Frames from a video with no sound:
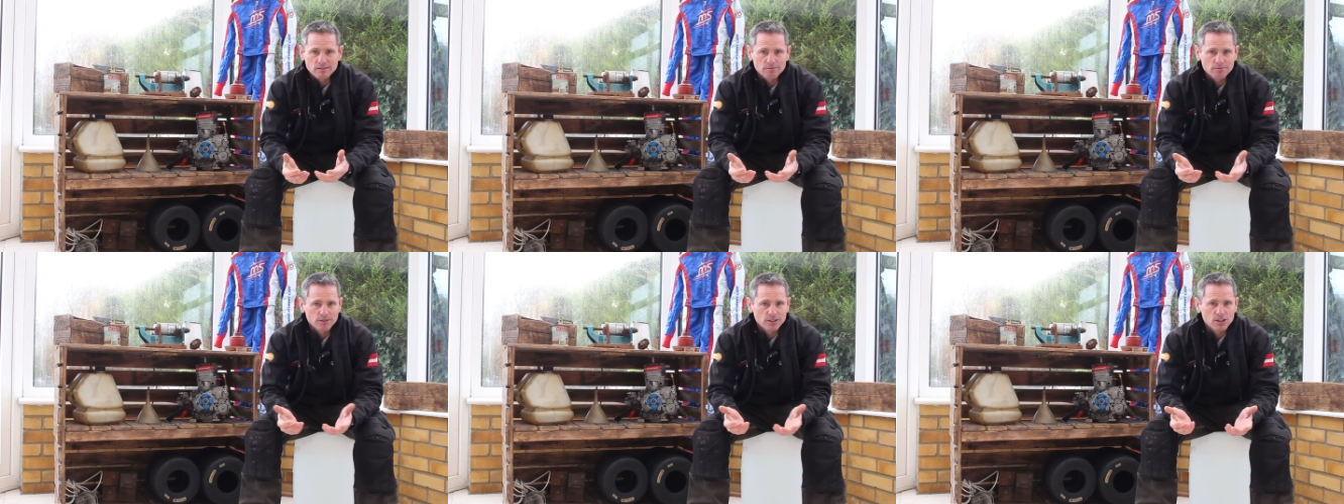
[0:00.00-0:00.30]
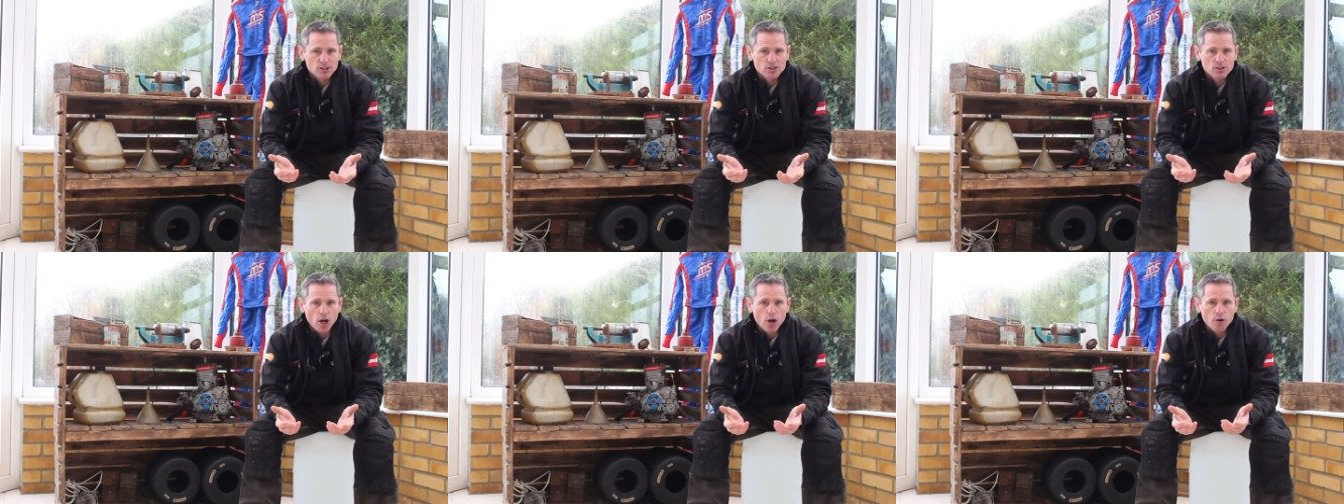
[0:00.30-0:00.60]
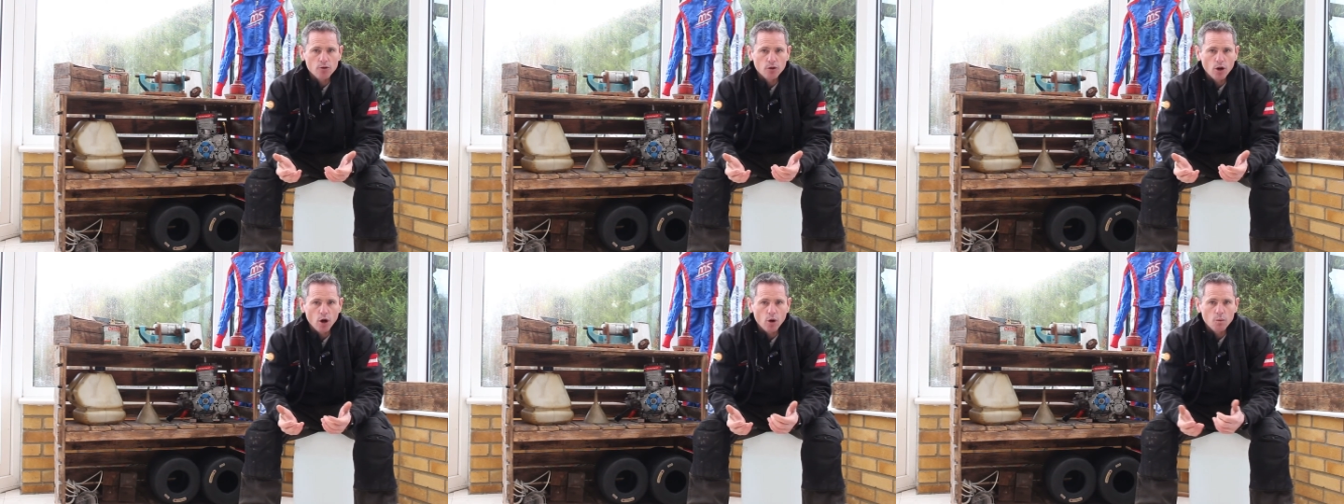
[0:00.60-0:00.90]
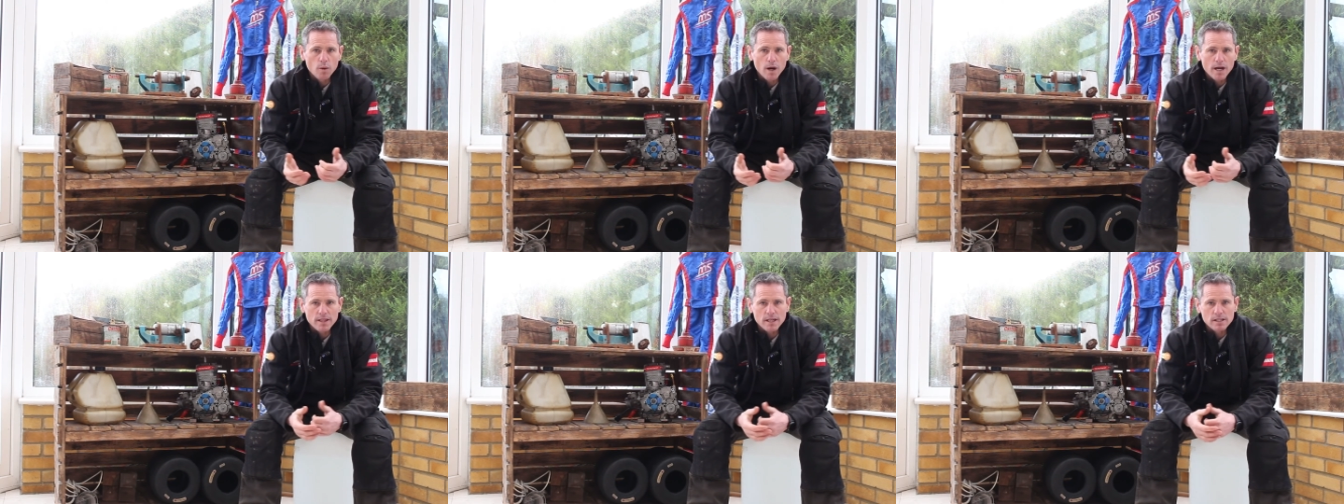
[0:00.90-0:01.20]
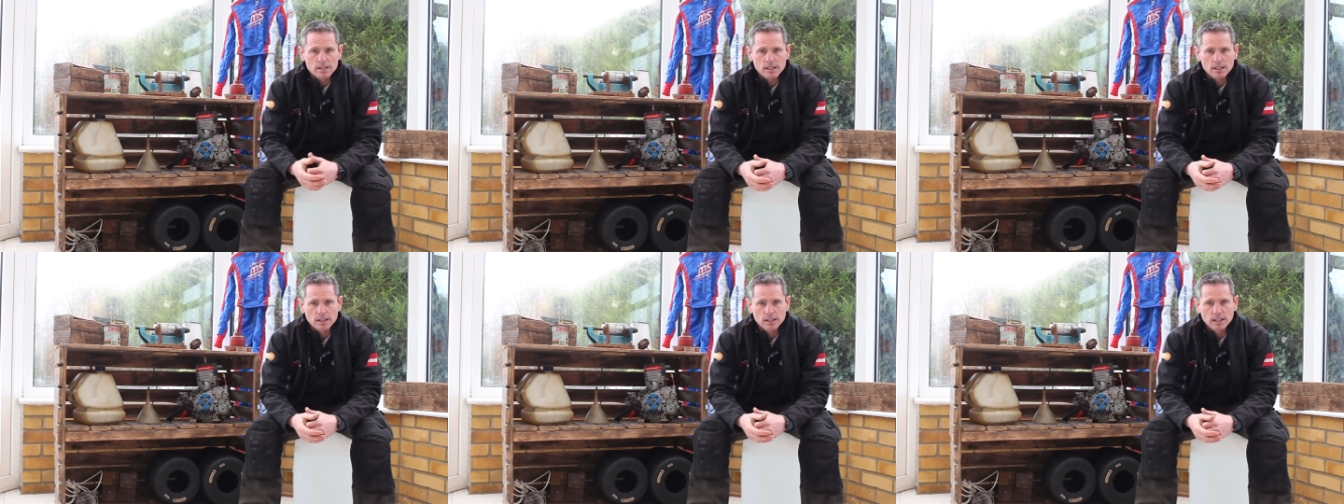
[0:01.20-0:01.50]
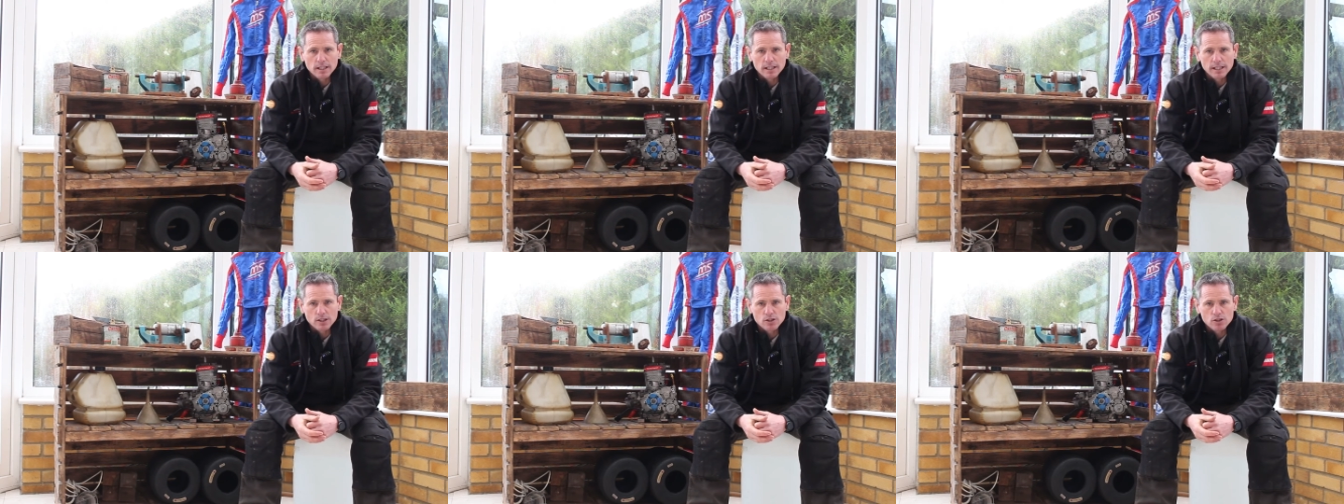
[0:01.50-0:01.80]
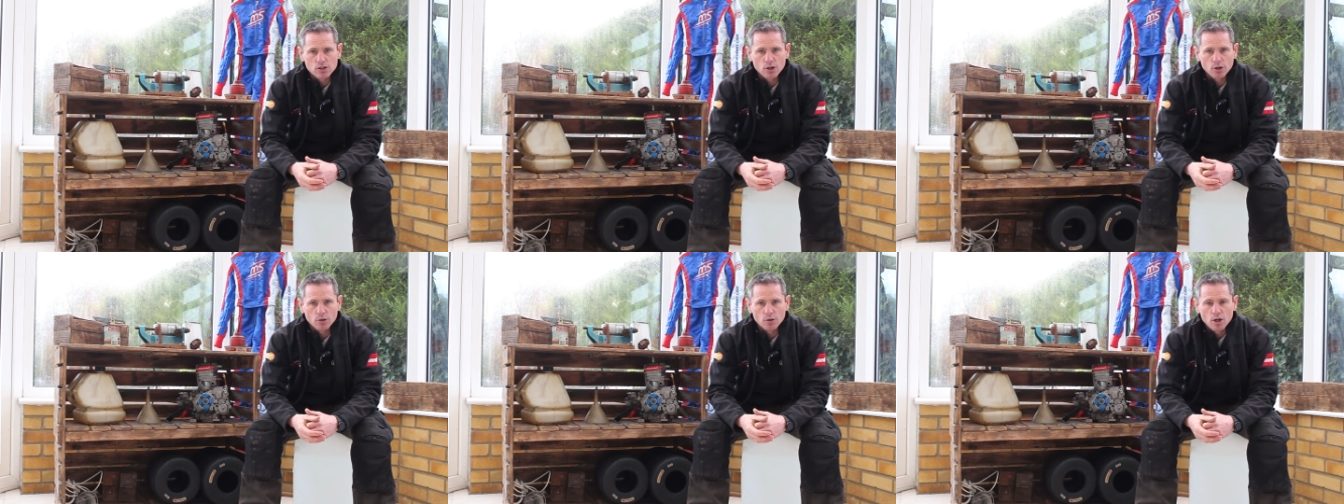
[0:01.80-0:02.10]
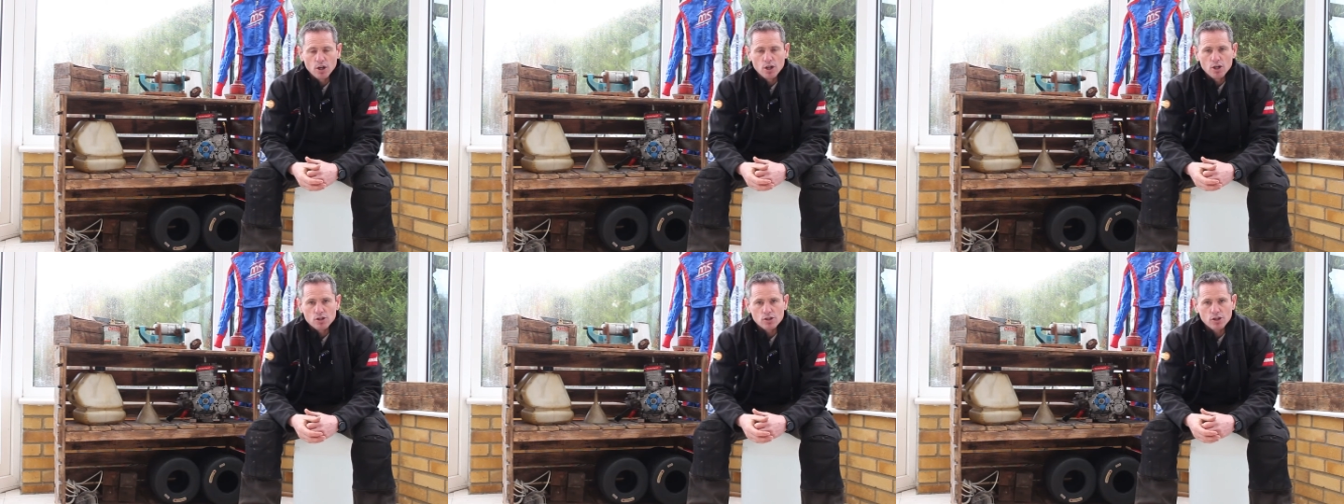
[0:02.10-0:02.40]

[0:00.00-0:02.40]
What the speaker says: just don't know where that's going to lead to.